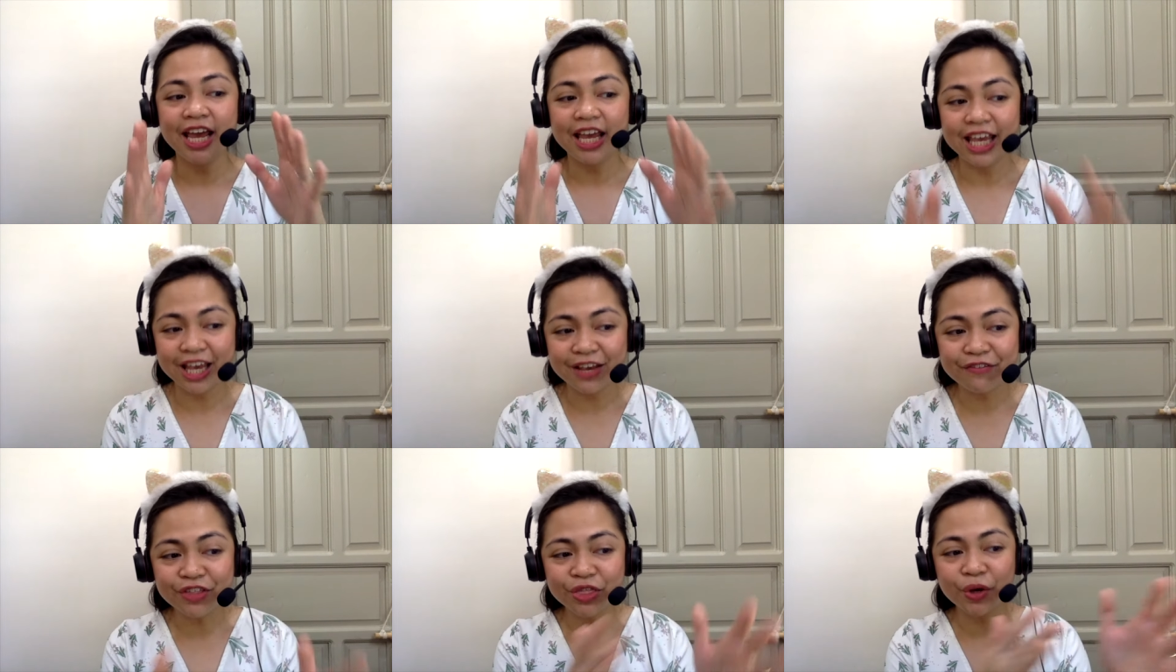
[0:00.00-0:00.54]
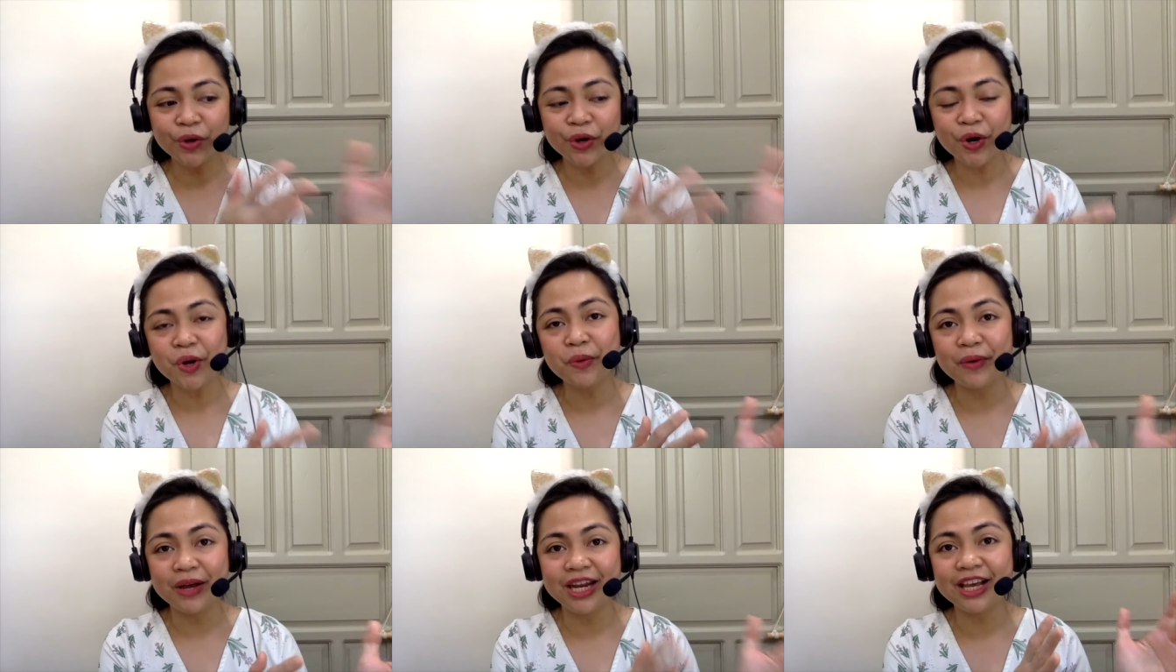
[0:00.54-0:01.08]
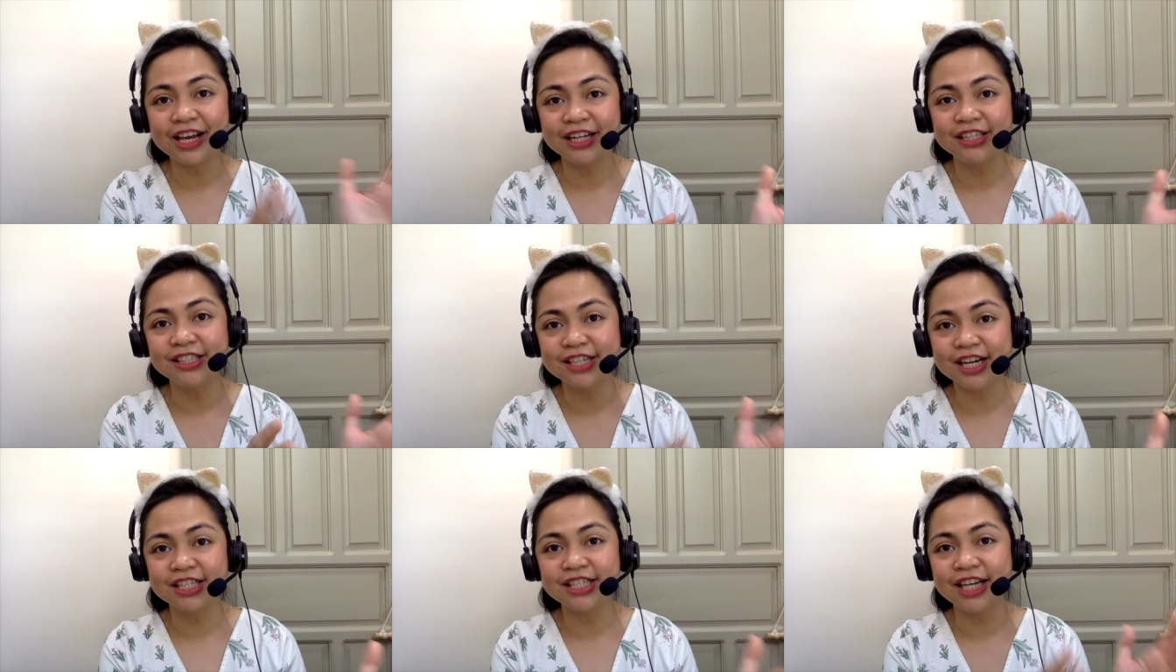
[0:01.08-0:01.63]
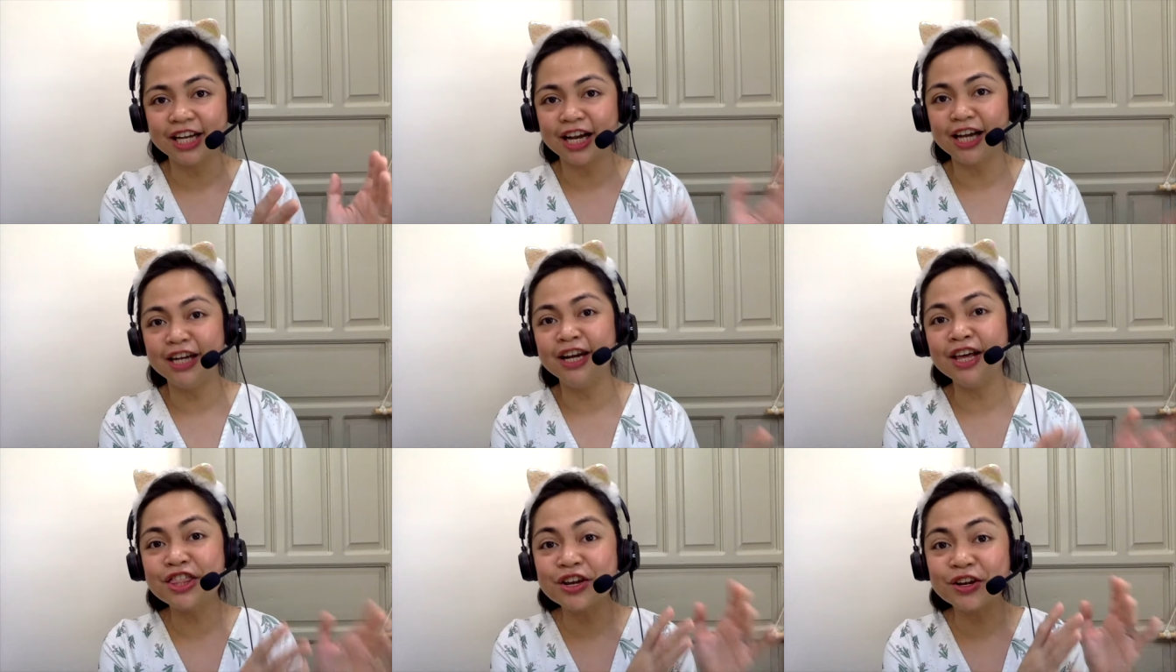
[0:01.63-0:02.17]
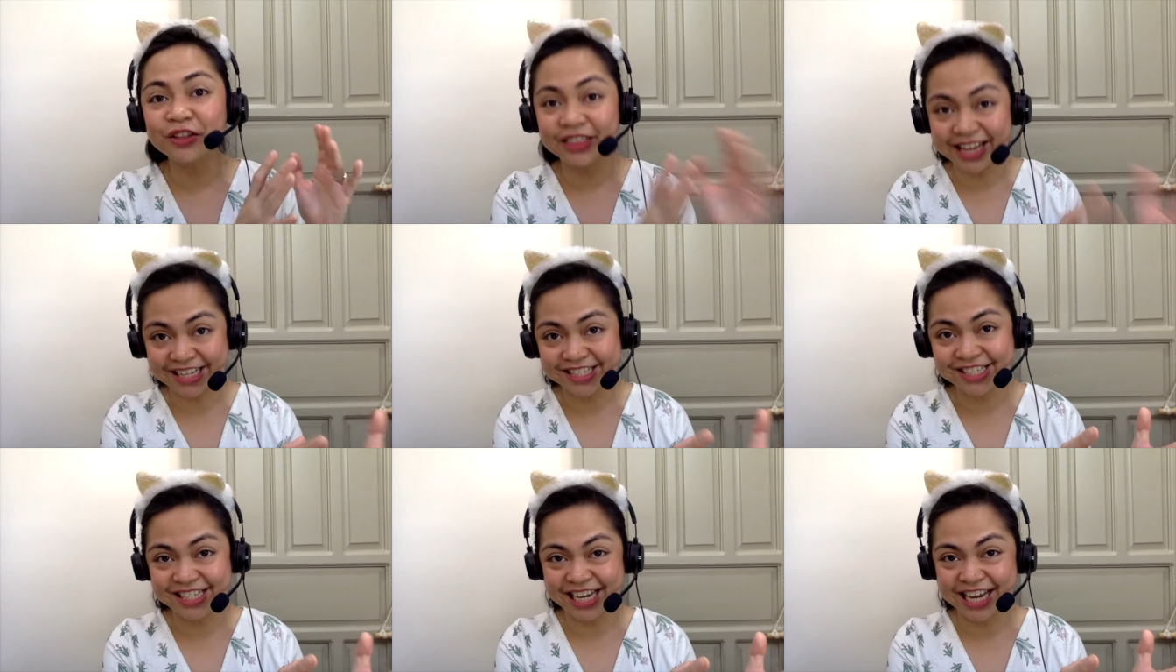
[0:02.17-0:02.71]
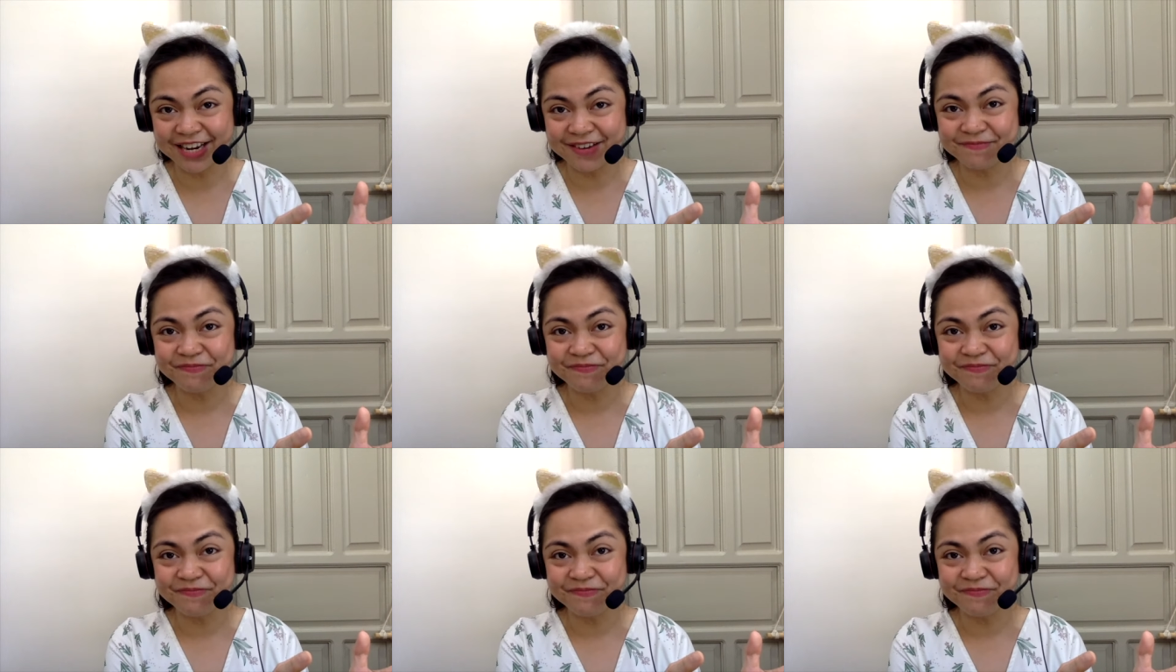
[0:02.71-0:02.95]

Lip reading: even though you're already conducting another lesson,